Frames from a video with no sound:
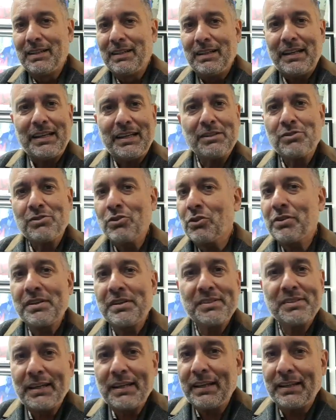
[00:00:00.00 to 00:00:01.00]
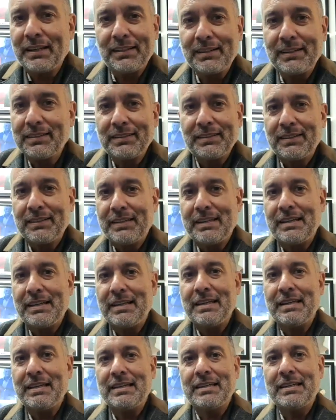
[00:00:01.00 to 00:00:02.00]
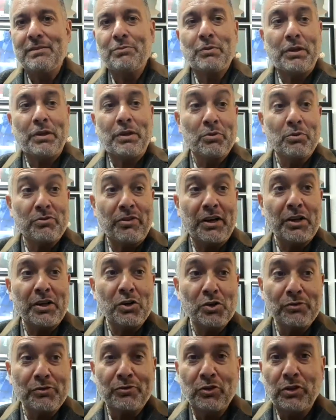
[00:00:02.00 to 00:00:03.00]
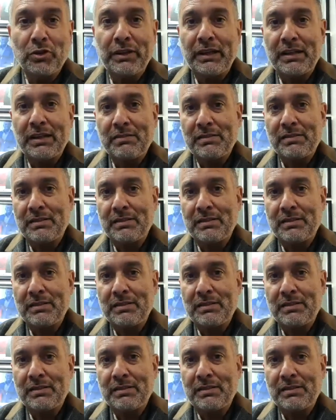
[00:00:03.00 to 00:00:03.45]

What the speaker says: it's not his thing. He was very useful in a